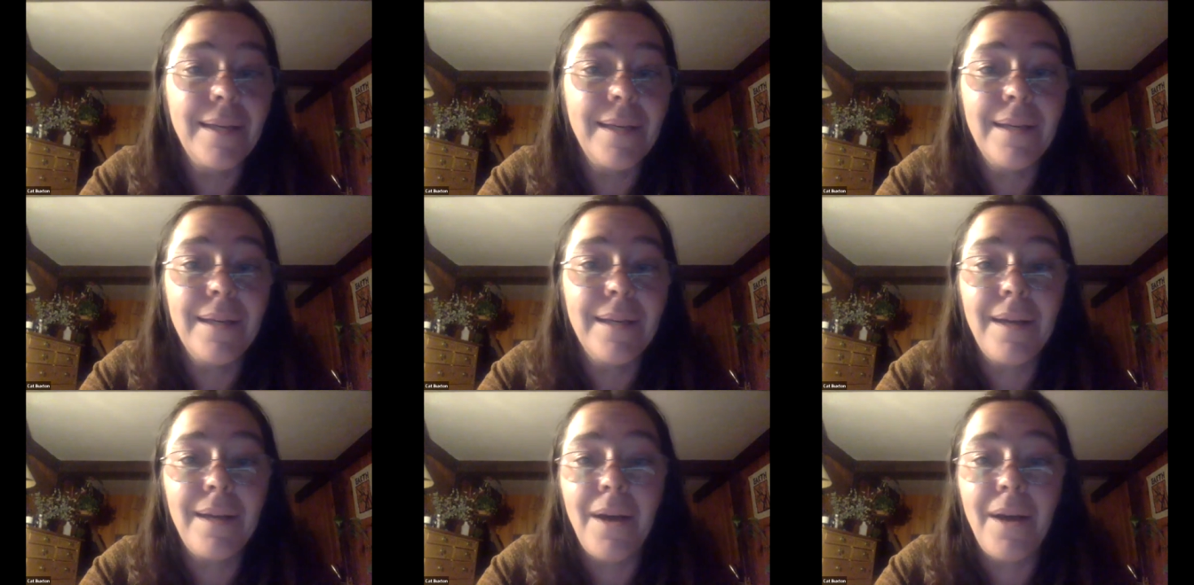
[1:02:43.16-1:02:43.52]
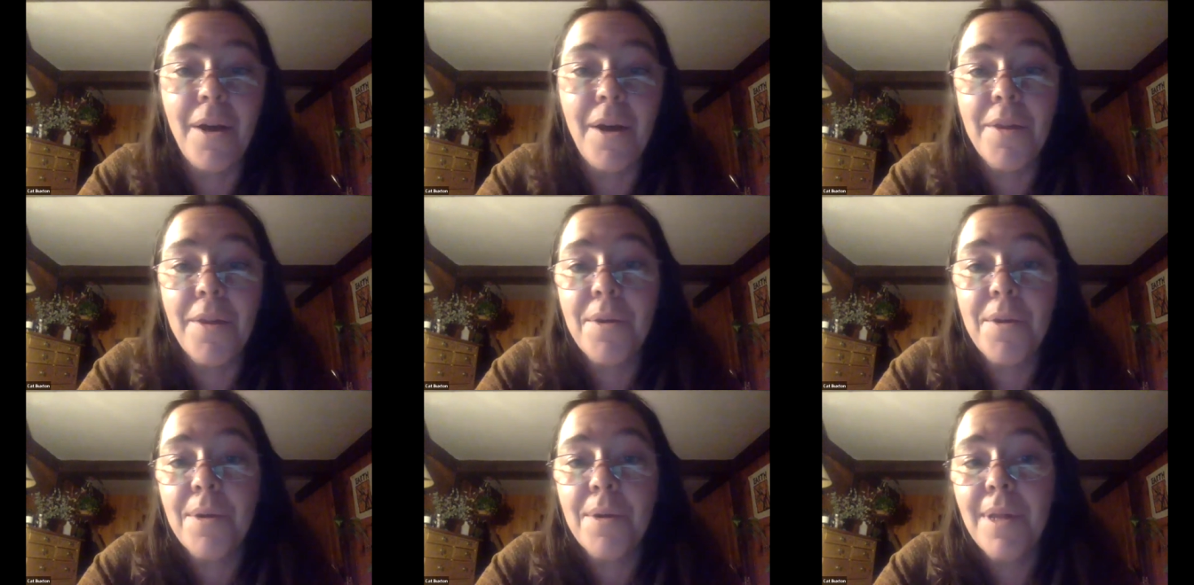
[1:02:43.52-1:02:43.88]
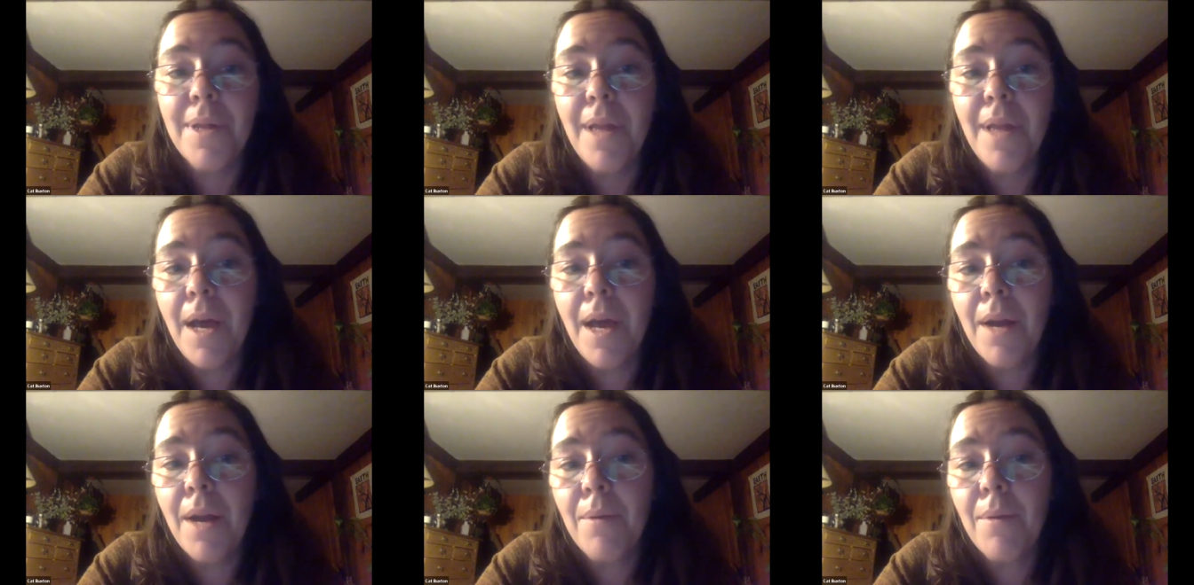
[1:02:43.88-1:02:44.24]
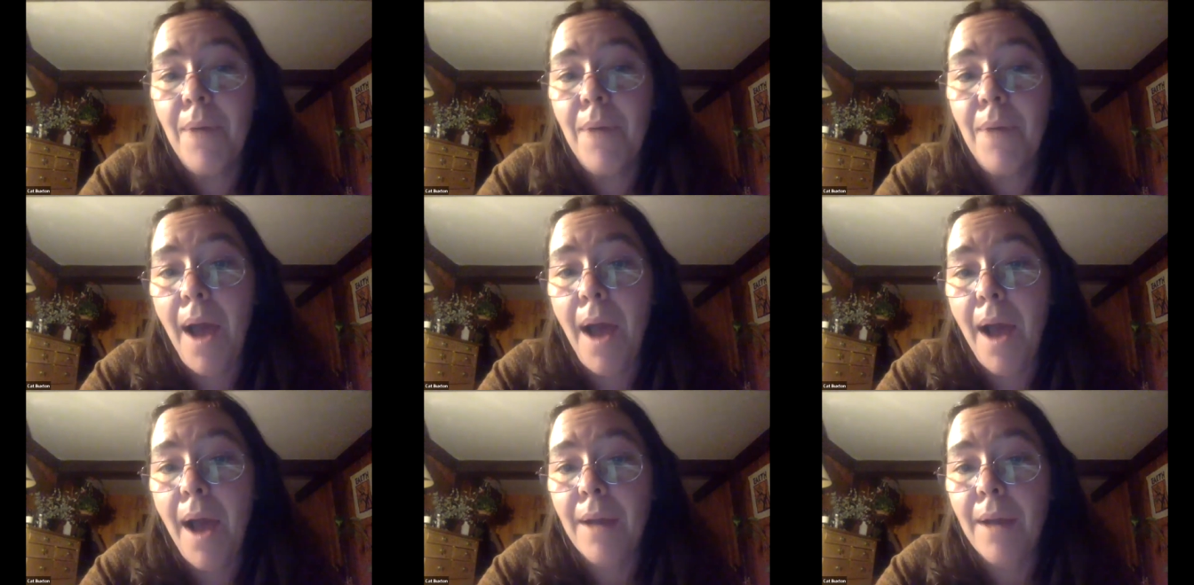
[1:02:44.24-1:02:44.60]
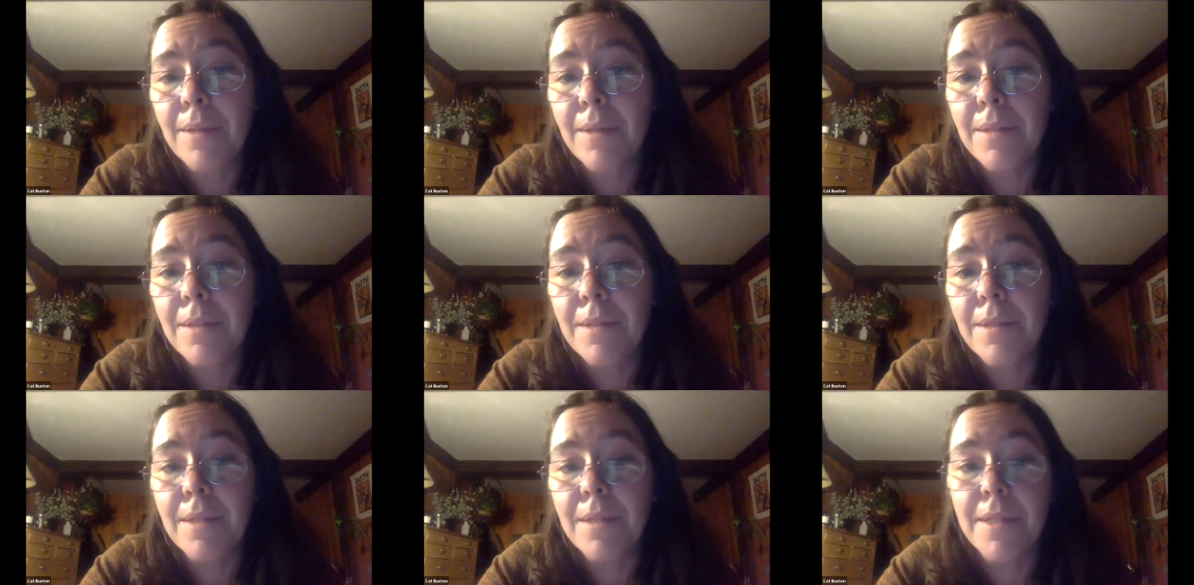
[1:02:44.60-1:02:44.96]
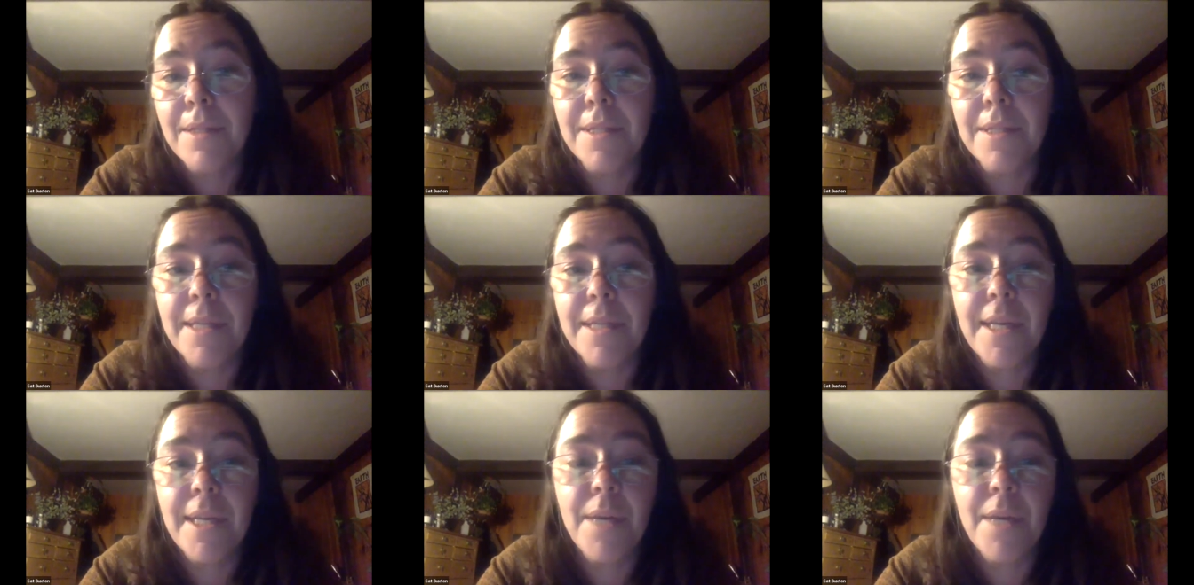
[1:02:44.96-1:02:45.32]
Are there a lot of rocks?
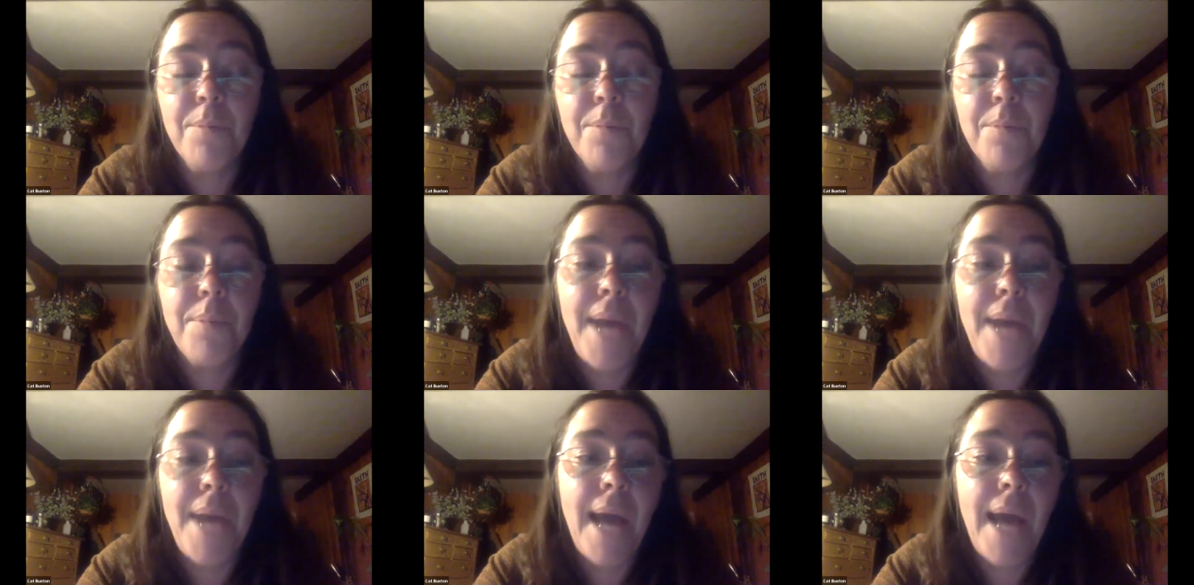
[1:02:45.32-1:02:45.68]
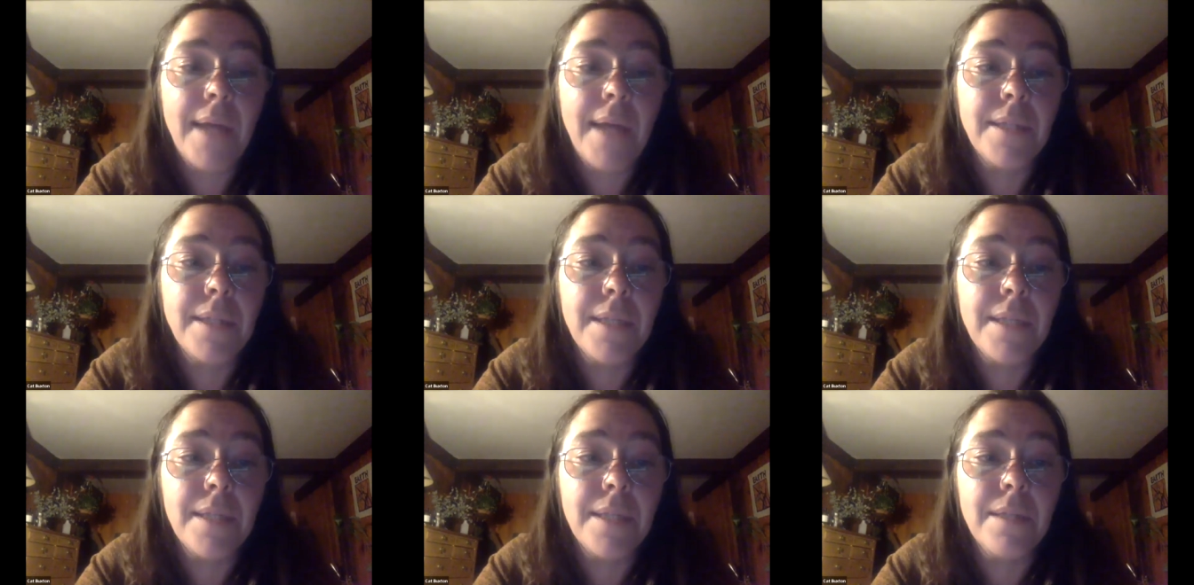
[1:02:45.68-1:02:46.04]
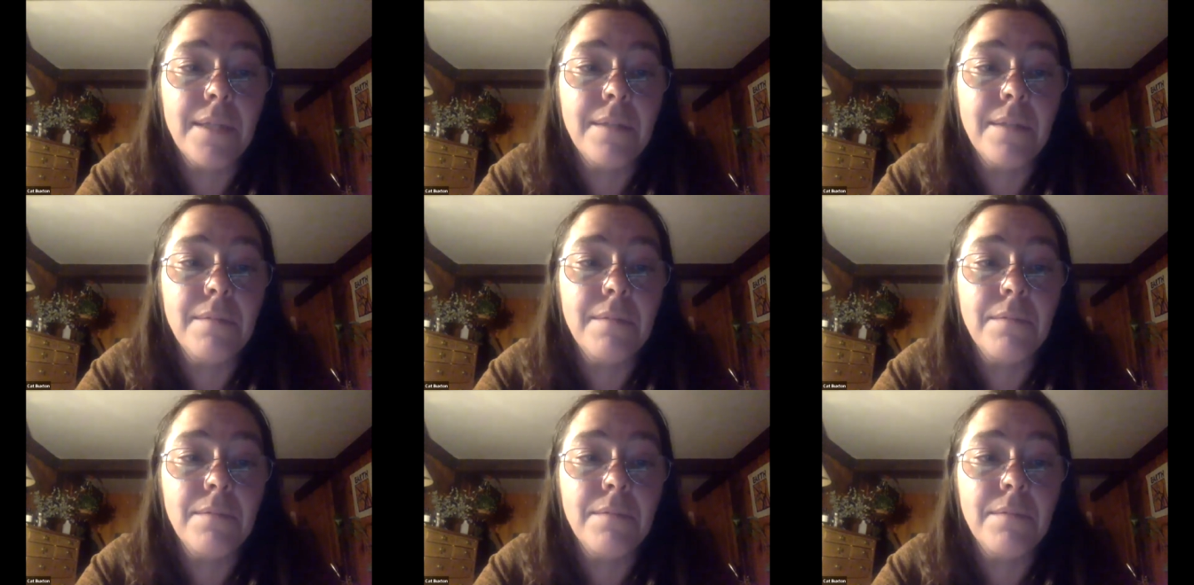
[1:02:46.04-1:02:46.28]
Is it compacted?